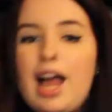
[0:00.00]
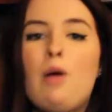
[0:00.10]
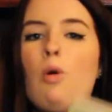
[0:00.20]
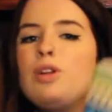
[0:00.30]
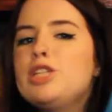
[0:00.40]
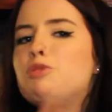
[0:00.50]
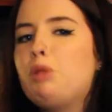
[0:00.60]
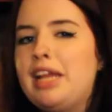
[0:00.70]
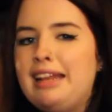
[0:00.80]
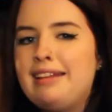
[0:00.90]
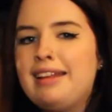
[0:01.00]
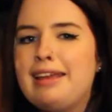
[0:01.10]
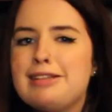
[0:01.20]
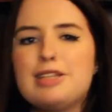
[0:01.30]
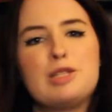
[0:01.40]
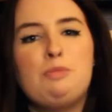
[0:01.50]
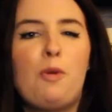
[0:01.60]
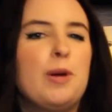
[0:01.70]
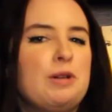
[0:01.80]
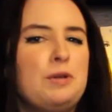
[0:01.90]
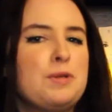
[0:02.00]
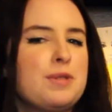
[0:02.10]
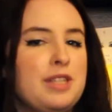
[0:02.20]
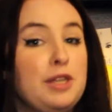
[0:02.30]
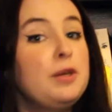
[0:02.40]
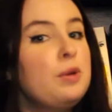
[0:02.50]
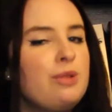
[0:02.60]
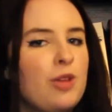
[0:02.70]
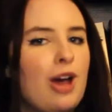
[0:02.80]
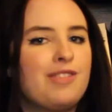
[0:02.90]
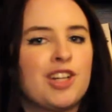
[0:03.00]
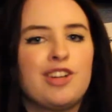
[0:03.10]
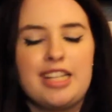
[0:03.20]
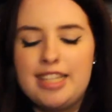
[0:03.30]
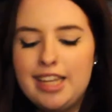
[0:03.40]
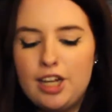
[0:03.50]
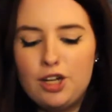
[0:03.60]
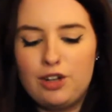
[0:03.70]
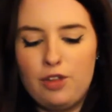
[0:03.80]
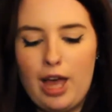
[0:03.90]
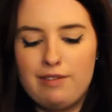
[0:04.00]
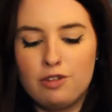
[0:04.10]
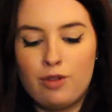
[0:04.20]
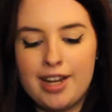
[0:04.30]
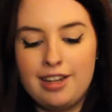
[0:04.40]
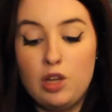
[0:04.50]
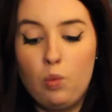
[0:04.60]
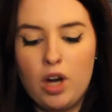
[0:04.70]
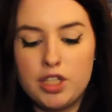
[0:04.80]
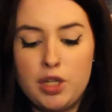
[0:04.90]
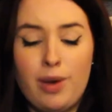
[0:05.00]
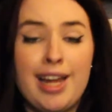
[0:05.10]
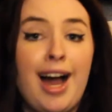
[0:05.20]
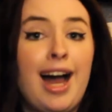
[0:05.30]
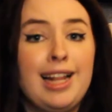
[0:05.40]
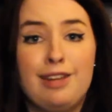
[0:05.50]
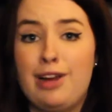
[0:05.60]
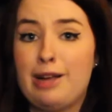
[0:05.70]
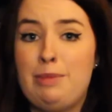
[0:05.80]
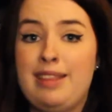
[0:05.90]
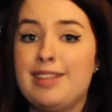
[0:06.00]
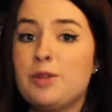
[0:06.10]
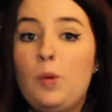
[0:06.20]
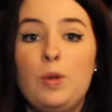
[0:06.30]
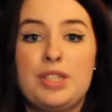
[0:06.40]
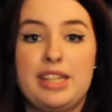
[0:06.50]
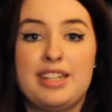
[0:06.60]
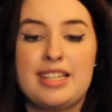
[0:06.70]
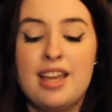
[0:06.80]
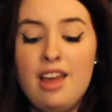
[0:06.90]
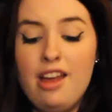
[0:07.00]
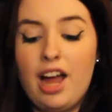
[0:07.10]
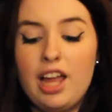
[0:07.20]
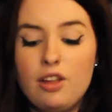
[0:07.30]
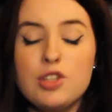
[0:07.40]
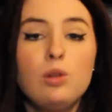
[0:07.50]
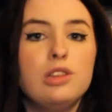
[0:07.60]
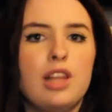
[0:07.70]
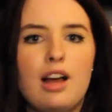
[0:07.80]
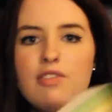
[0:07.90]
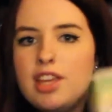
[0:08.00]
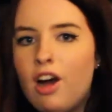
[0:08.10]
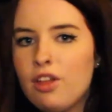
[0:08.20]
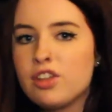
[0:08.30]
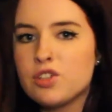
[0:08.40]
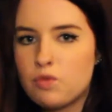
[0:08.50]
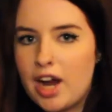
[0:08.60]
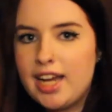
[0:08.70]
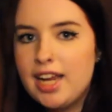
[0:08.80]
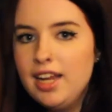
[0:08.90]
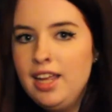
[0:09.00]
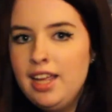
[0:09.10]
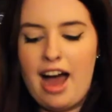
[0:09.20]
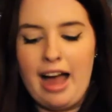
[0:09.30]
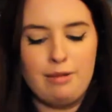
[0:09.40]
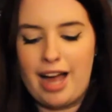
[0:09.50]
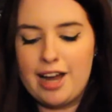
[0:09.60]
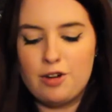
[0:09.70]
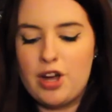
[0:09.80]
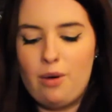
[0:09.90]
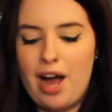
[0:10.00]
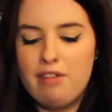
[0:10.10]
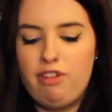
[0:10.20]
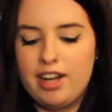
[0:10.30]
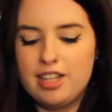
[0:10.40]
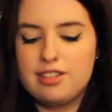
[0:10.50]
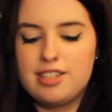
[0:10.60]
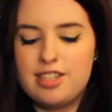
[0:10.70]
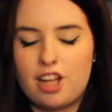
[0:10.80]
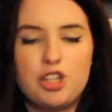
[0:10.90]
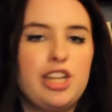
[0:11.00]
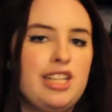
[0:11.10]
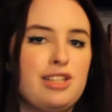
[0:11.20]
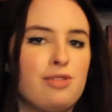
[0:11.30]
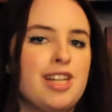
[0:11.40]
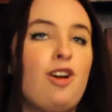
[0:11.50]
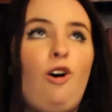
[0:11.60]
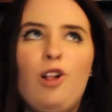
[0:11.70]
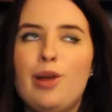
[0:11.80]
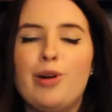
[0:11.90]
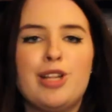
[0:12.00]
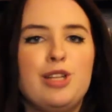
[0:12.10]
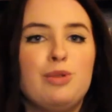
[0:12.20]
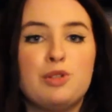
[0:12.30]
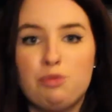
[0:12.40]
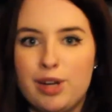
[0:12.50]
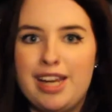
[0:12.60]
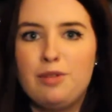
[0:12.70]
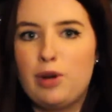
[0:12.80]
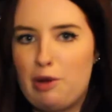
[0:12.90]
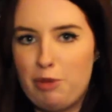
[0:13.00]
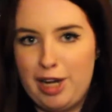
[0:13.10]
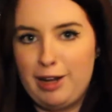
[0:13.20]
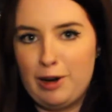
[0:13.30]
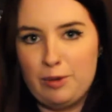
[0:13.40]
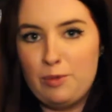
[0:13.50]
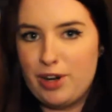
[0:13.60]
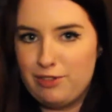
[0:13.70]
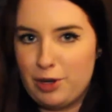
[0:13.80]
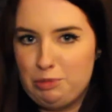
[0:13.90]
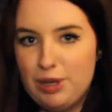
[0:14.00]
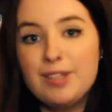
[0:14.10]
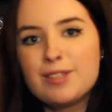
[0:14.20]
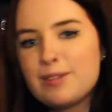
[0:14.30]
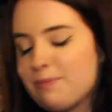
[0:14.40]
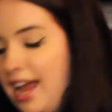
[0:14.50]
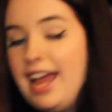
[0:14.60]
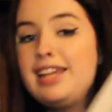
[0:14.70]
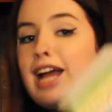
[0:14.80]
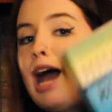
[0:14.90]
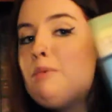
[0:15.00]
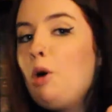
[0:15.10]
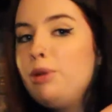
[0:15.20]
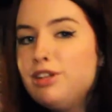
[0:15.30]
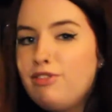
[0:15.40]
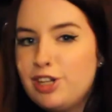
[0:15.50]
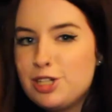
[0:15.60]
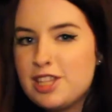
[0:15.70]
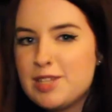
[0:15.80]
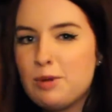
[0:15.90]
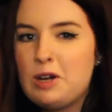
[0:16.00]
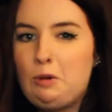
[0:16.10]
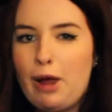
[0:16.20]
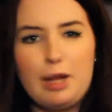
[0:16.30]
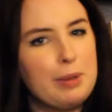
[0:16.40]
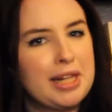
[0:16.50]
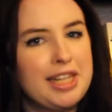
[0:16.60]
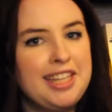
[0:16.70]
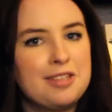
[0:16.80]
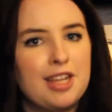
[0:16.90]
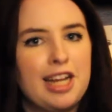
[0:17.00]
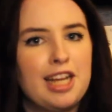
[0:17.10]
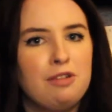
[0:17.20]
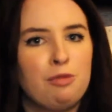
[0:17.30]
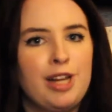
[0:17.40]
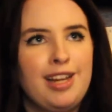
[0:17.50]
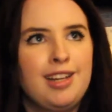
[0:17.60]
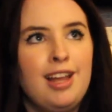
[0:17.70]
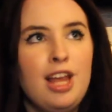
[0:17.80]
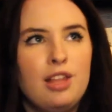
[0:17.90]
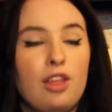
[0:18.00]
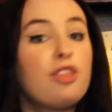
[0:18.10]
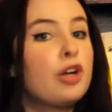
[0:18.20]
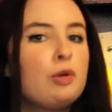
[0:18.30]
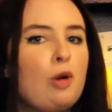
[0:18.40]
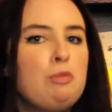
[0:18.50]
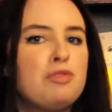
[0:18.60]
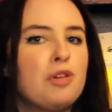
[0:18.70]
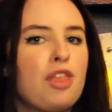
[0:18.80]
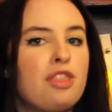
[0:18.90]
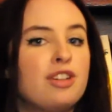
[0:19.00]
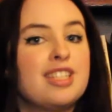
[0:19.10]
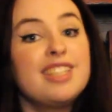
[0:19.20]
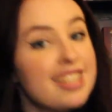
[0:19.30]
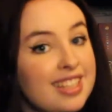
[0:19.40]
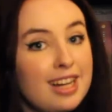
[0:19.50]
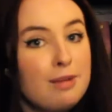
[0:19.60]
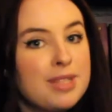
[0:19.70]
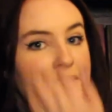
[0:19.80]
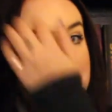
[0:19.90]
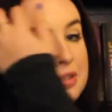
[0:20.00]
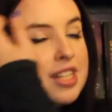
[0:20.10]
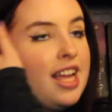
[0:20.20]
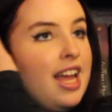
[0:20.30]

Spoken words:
I won't explain it in case it spoils you if you haven't already seen it or if you haven't read it and you want to. I highly recommend this whole series. I also love the author's writing. I don't know, I find it such an easy read. All I want to do is read when I'm reading one of her books. And I'm hoping to finish this one quite quickly so that I can read the third one before the third season comes out,